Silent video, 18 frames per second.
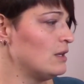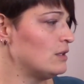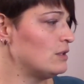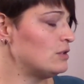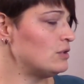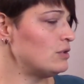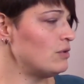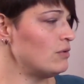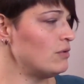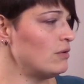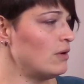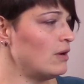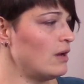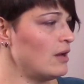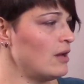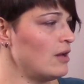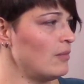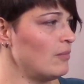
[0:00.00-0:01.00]
So
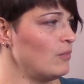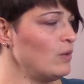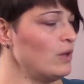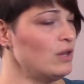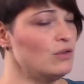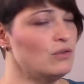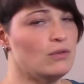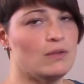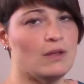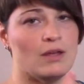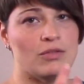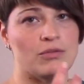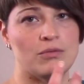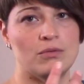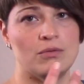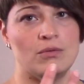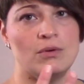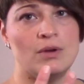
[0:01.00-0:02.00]
we can do that
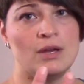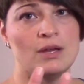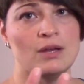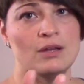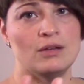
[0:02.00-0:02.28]
through